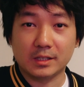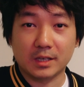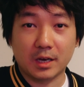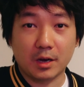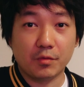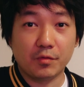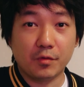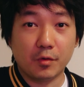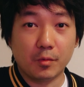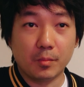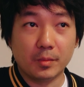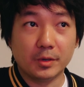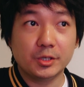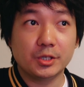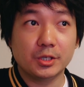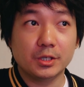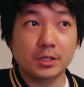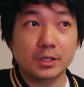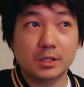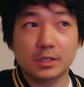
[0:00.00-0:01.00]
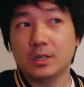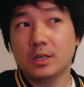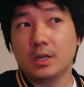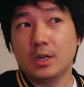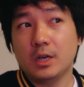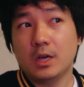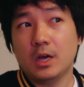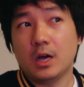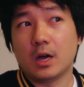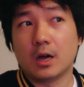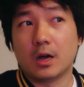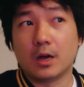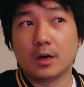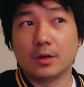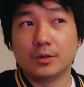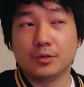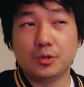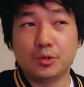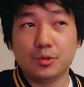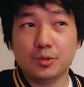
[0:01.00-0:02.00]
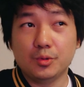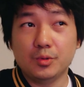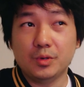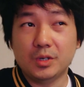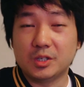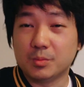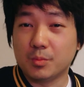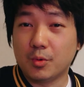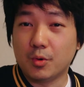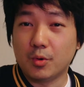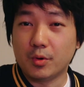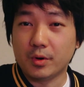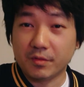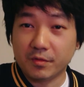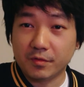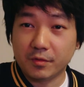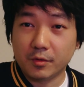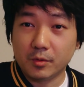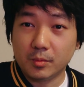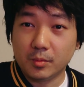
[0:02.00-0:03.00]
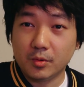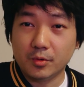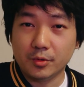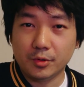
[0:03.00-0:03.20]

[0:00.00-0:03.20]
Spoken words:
aforementioned. Tu is more informal.